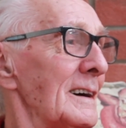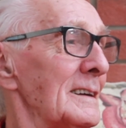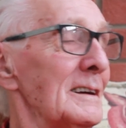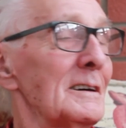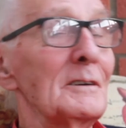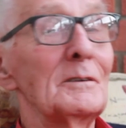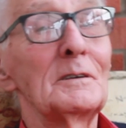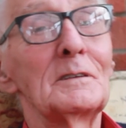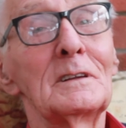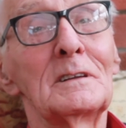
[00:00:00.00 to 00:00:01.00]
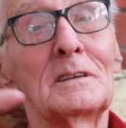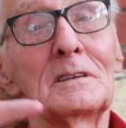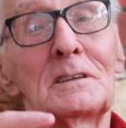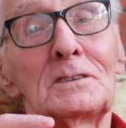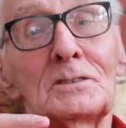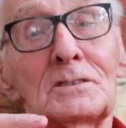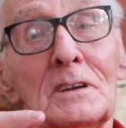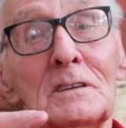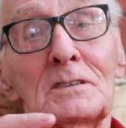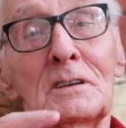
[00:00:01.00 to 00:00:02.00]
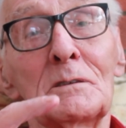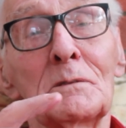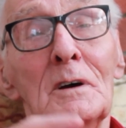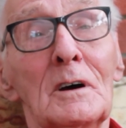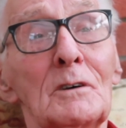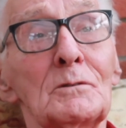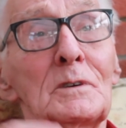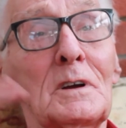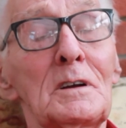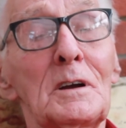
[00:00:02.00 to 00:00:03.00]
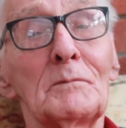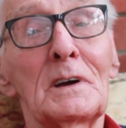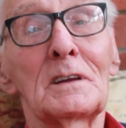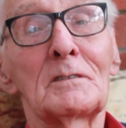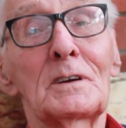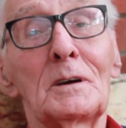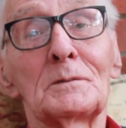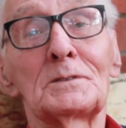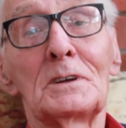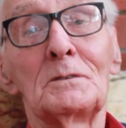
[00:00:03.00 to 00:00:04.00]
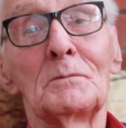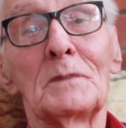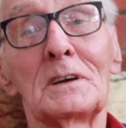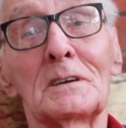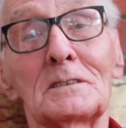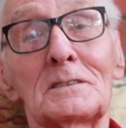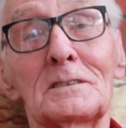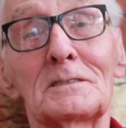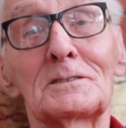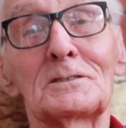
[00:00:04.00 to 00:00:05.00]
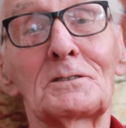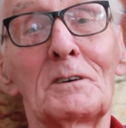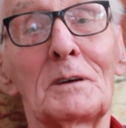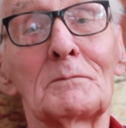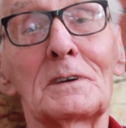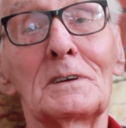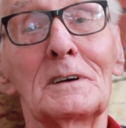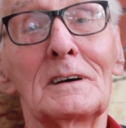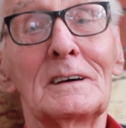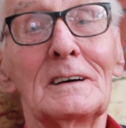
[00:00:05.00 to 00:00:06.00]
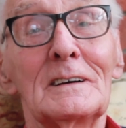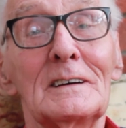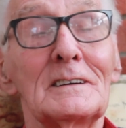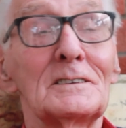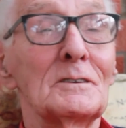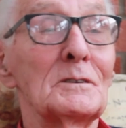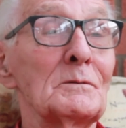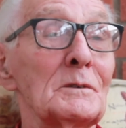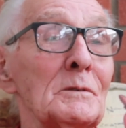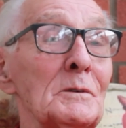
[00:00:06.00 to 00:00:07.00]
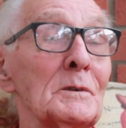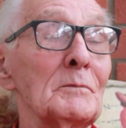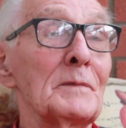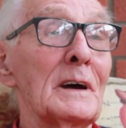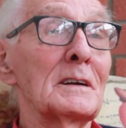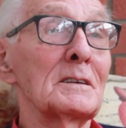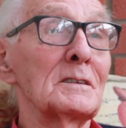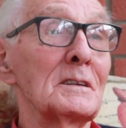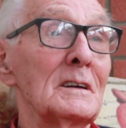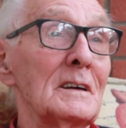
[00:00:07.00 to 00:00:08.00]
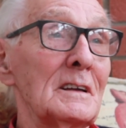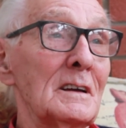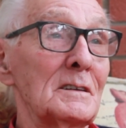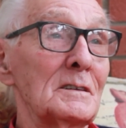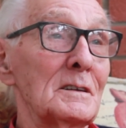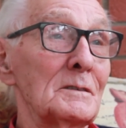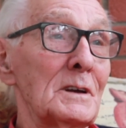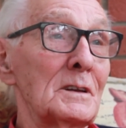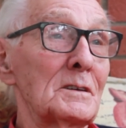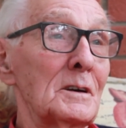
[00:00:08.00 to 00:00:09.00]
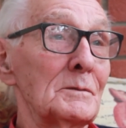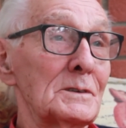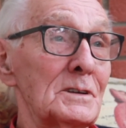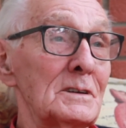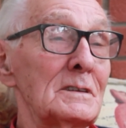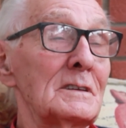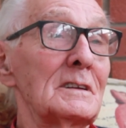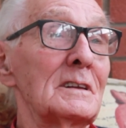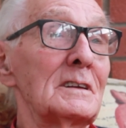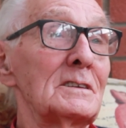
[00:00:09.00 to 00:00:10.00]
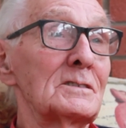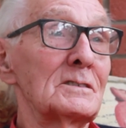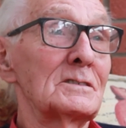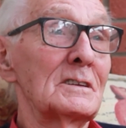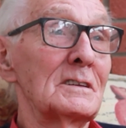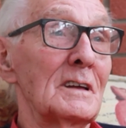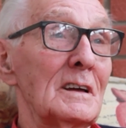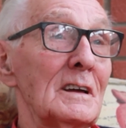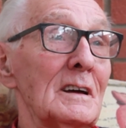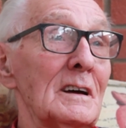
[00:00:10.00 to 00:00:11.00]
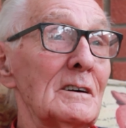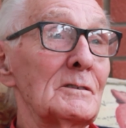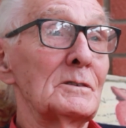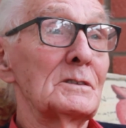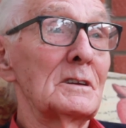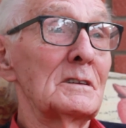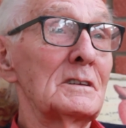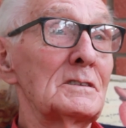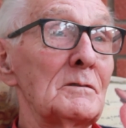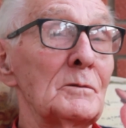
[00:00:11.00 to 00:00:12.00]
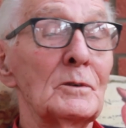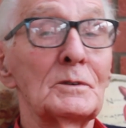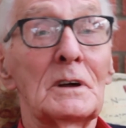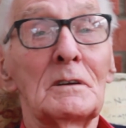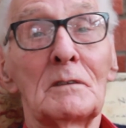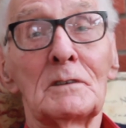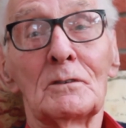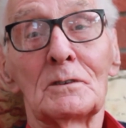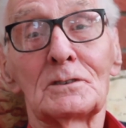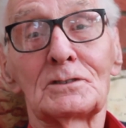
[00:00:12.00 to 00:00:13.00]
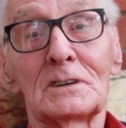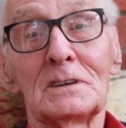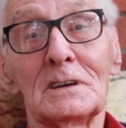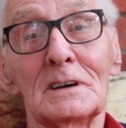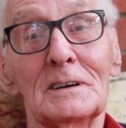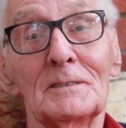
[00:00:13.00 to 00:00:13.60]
Yeah, but Lisa started saying, "Oh, come back and have a cup of tea with me at Scrappy." And we went back and we had a cup of tea, and Lisa said, "Oh, so let's have a walk down and have a look at the sea."